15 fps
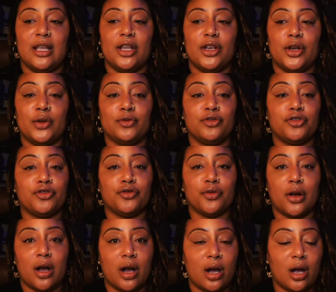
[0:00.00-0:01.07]
you know,
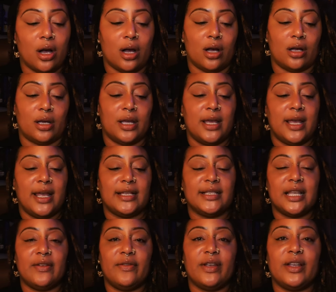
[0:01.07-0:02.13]
strong.
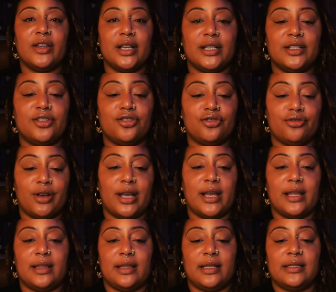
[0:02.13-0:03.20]
It's giving us
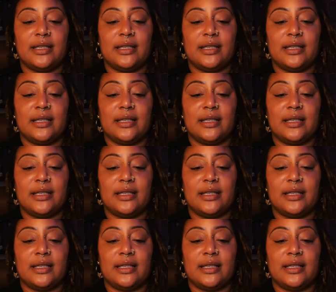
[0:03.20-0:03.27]
strength.